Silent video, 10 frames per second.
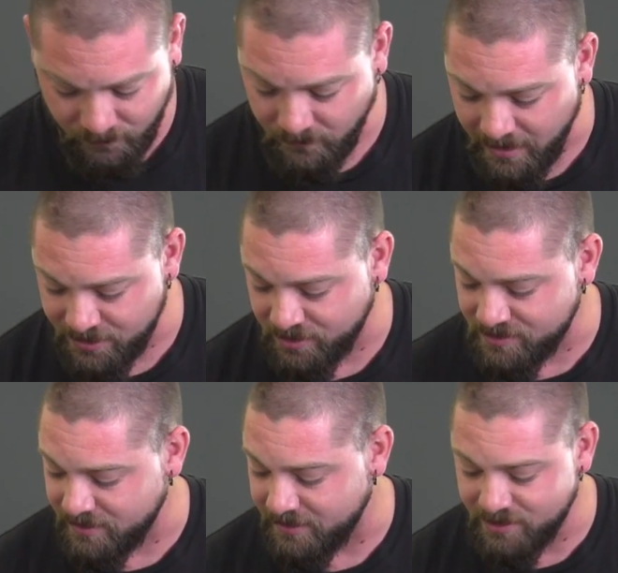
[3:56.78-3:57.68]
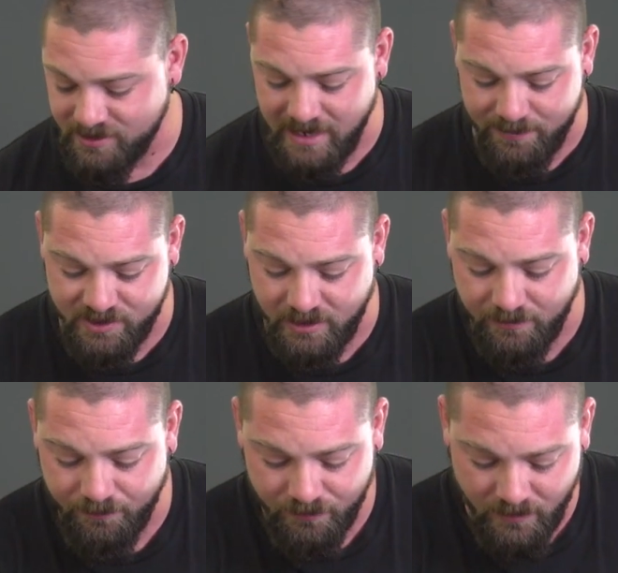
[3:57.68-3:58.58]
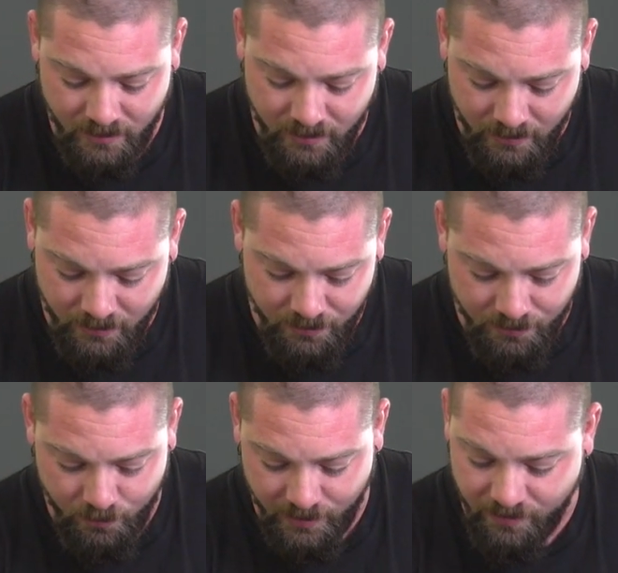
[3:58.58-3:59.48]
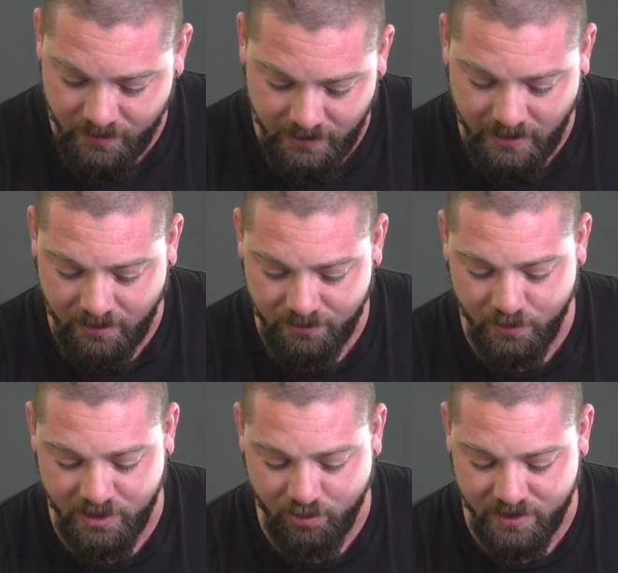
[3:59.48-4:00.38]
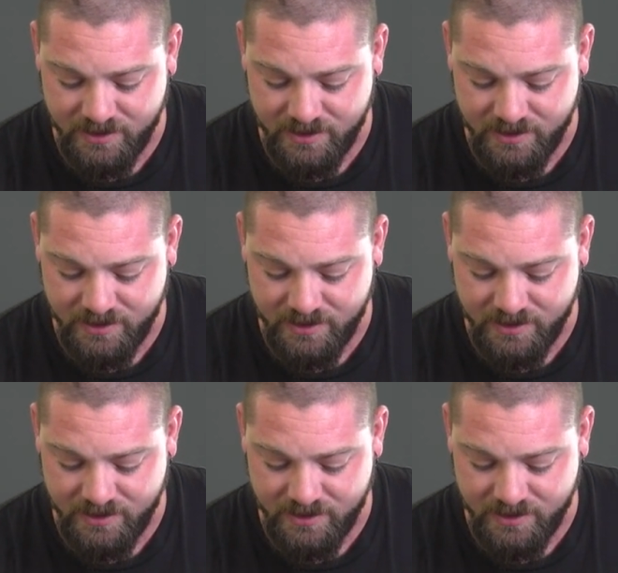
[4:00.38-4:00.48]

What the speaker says: And as you can see, it just snaps in with the press